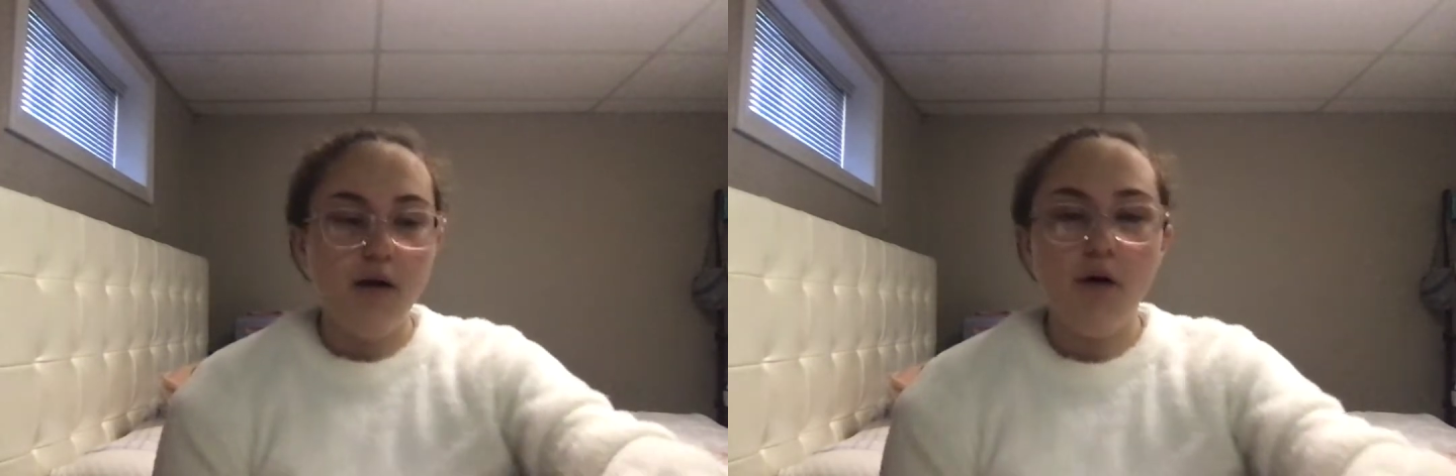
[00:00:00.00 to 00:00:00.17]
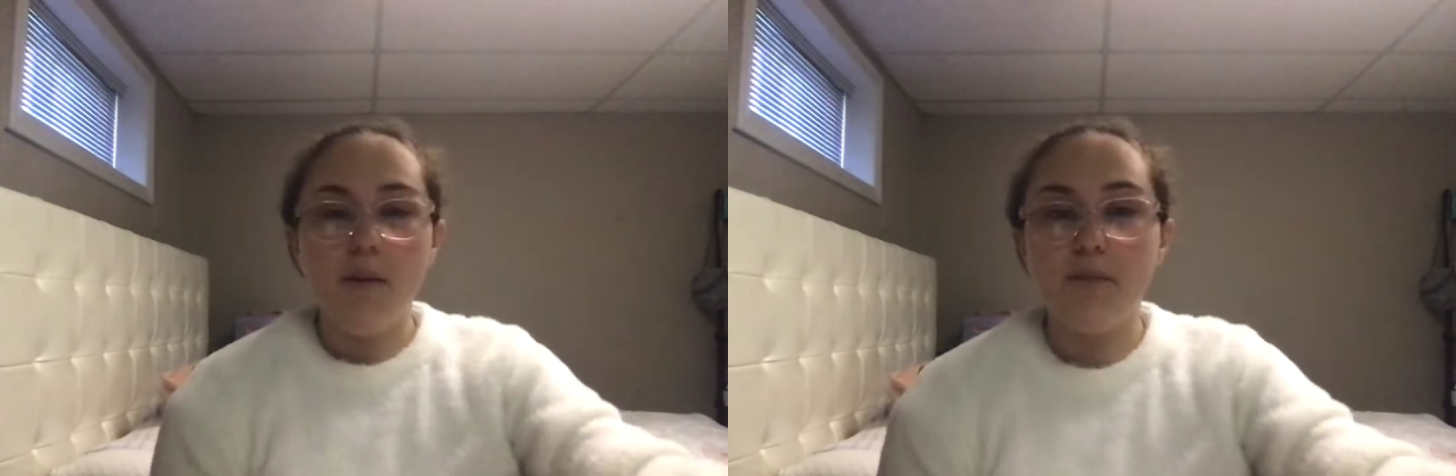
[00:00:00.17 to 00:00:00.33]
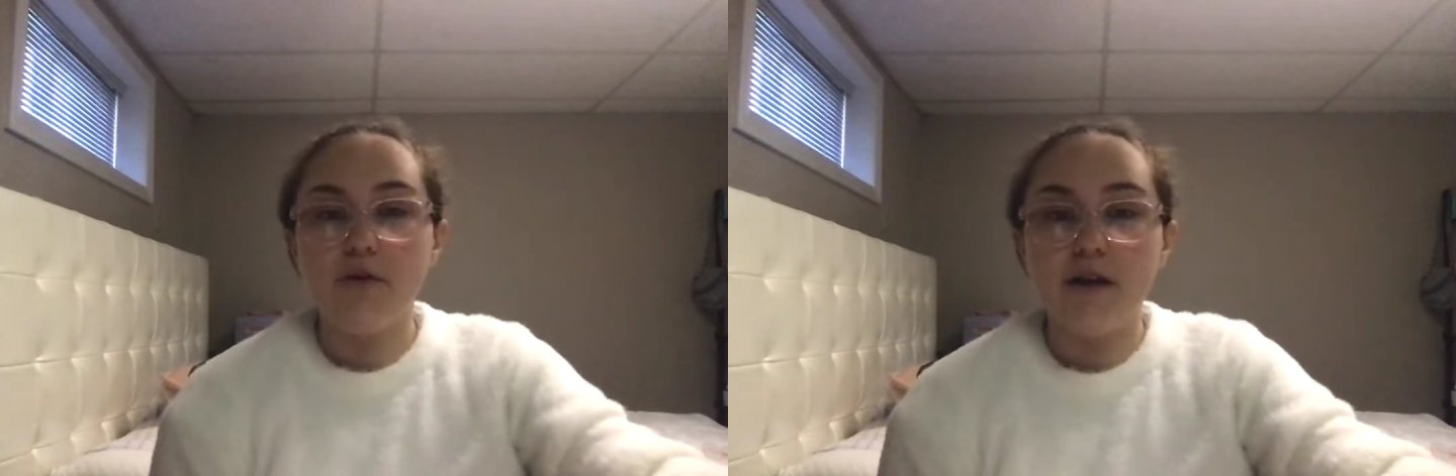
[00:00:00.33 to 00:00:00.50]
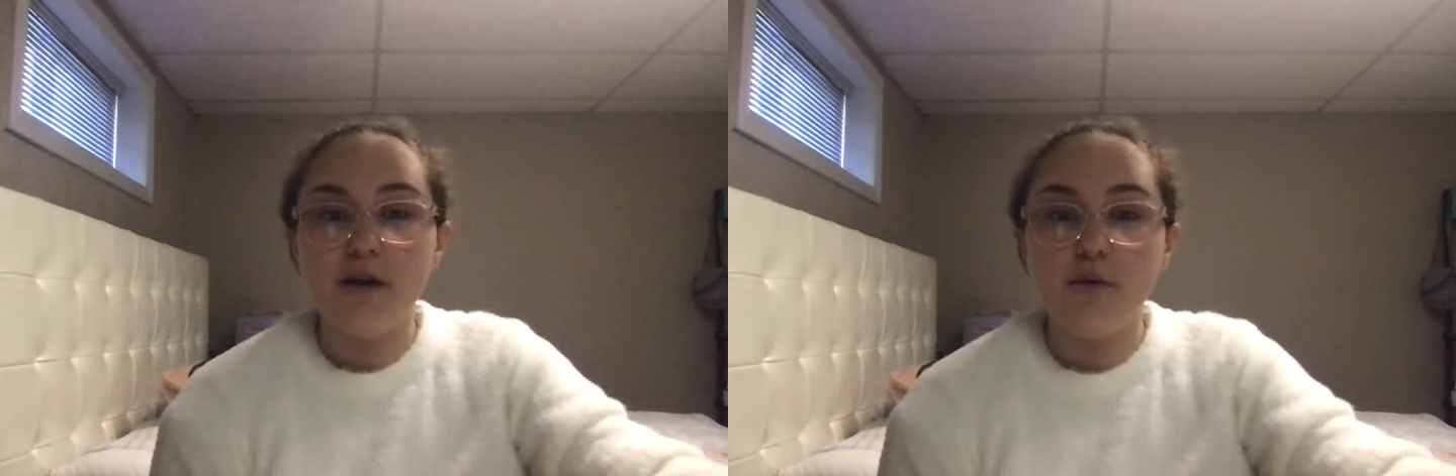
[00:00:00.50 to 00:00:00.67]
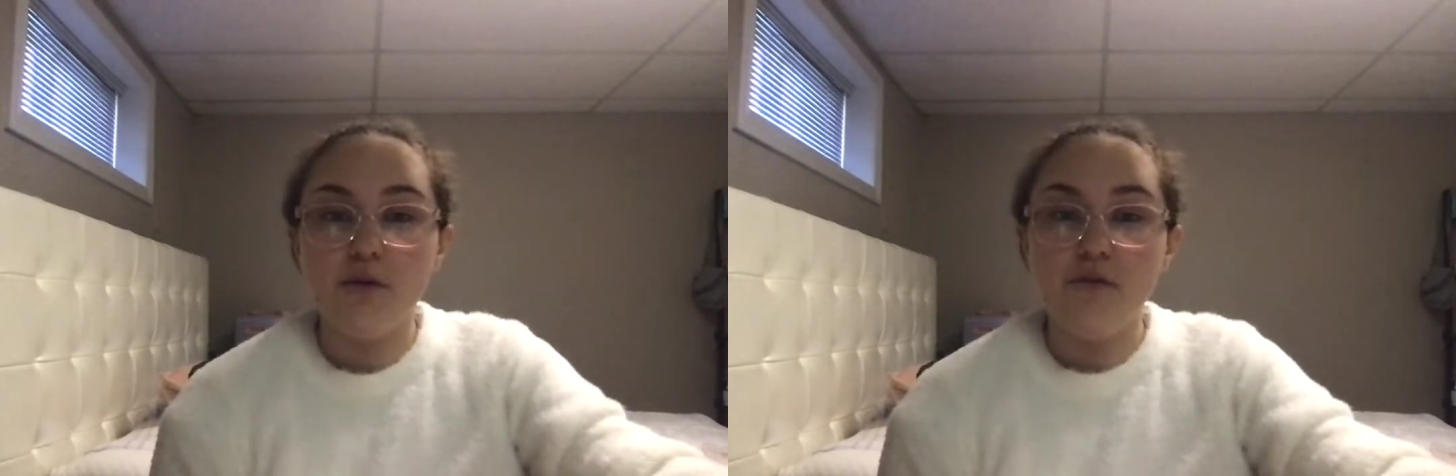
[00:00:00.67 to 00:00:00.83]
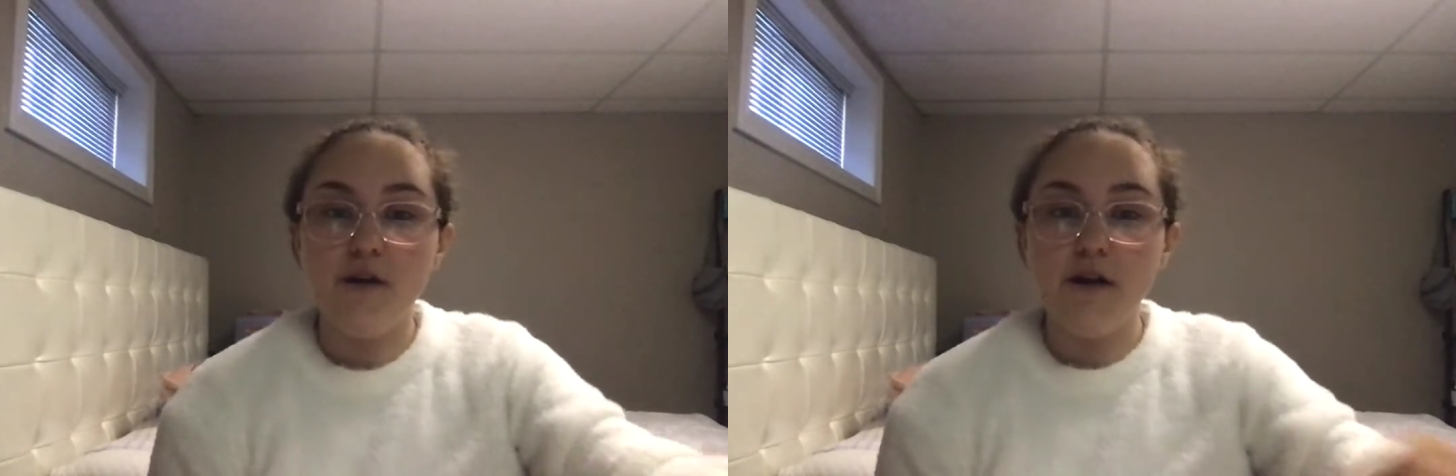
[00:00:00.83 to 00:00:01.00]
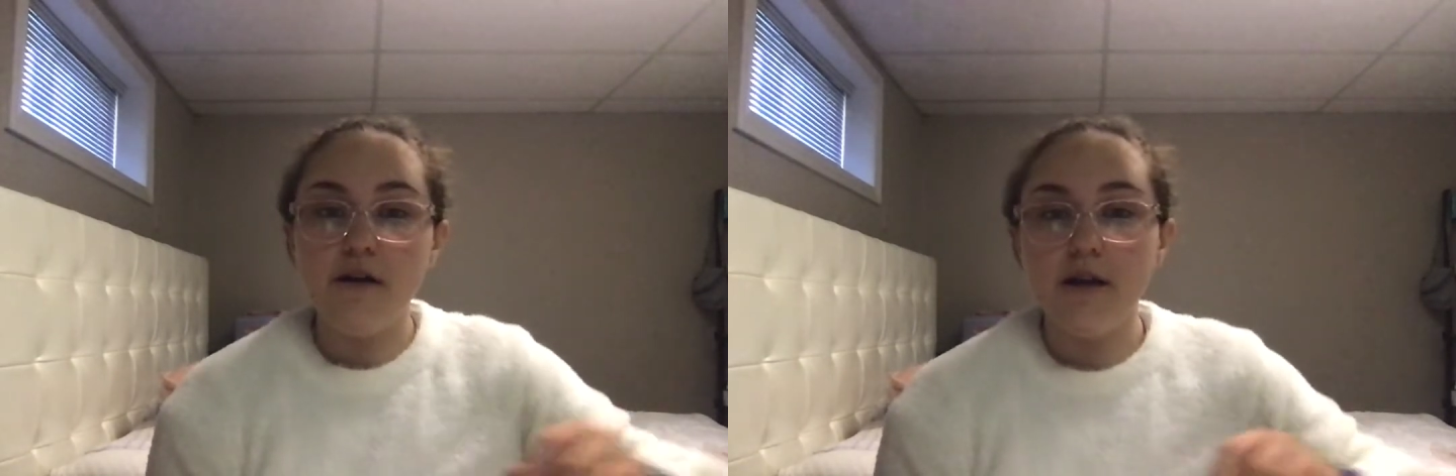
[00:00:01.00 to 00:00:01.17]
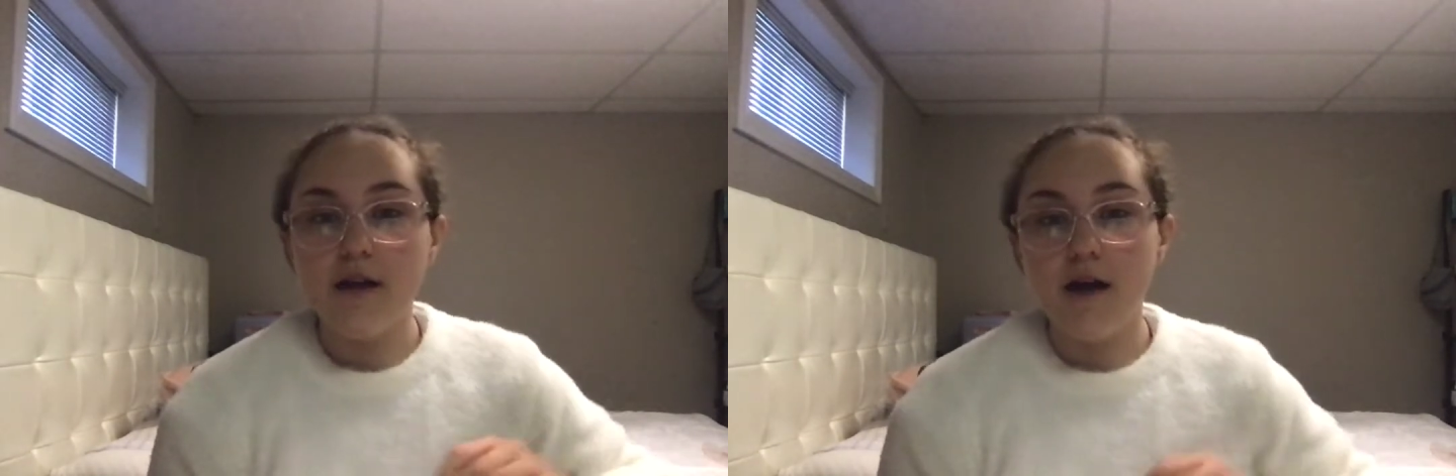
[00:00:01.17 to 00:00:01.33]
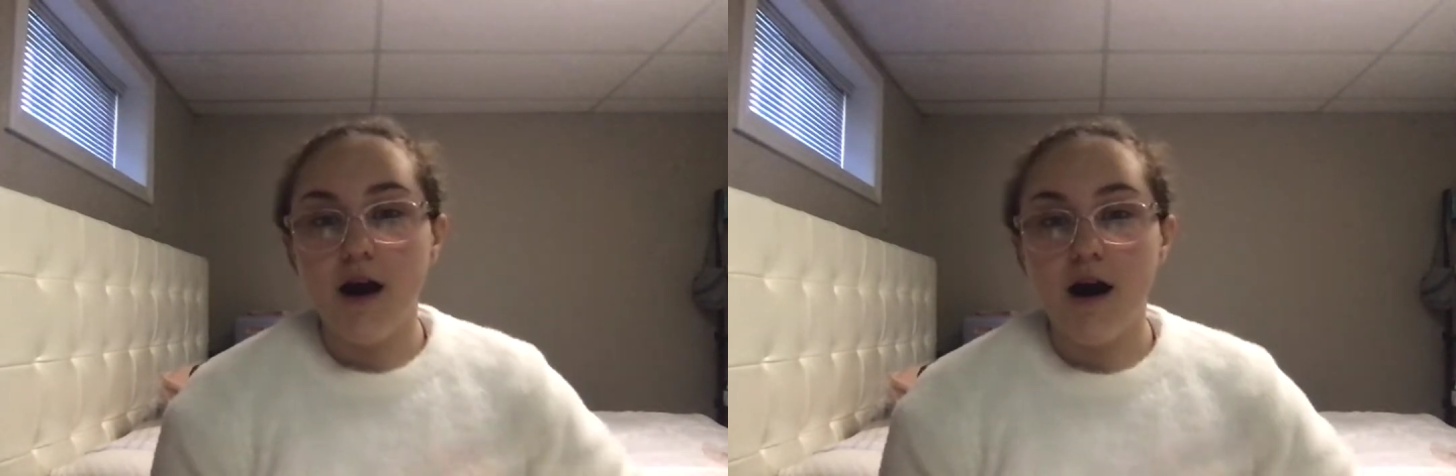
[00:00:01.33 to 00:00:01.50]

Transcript: operating with very